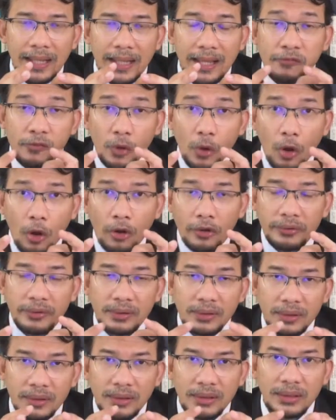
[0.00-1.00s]
flawed
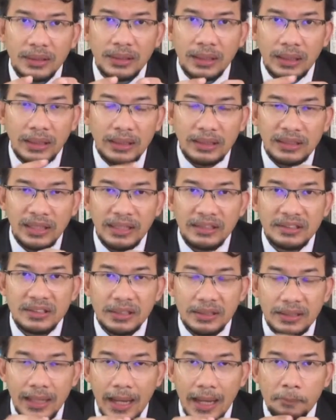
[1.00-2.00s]

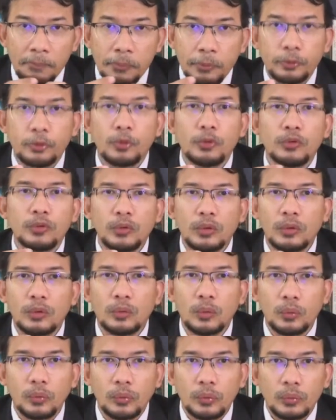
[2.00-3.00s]
nature. They are prone
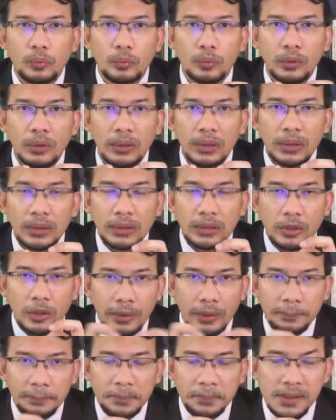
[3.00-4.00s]
to
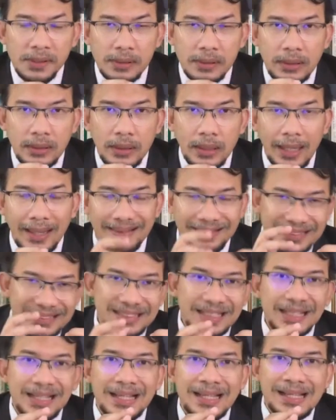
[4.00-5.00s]
corruption. At
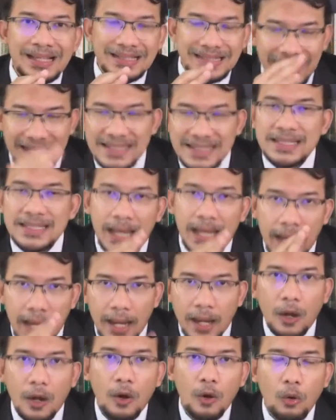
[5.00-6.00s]
least that's
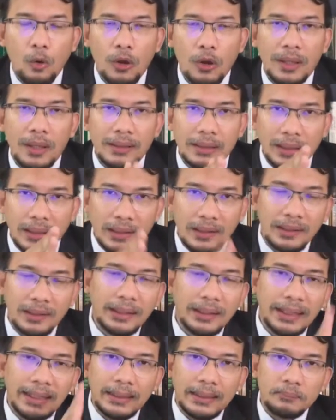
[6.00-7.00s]
how the
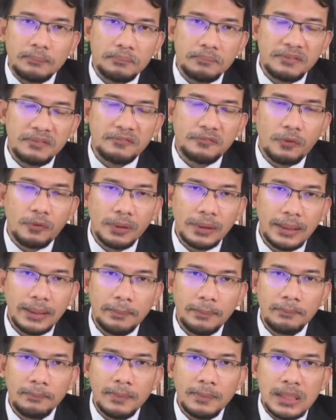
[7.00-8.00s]
Greek before
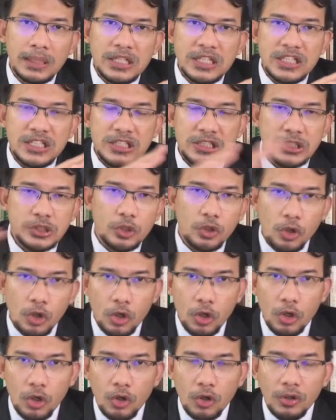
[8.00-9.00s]
him
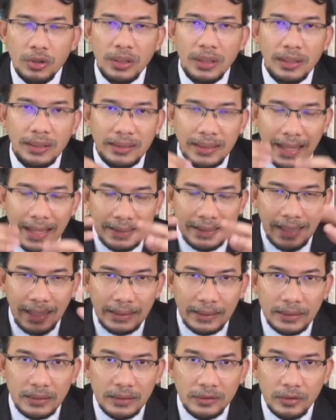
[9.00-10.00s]
saw the
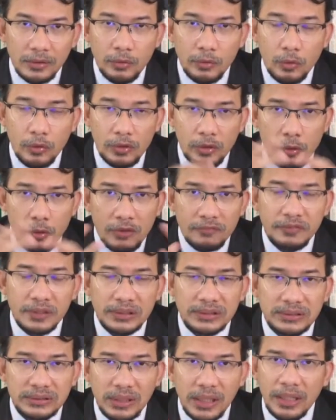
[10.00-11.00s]
entire
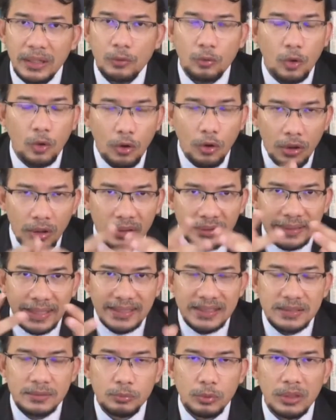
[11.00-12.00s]
universe, and all
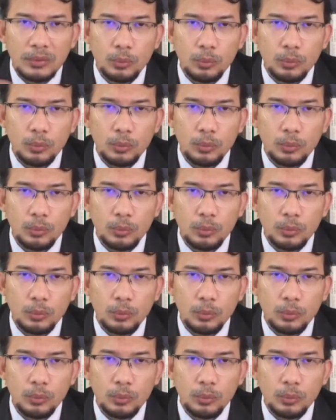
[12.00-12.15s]
that's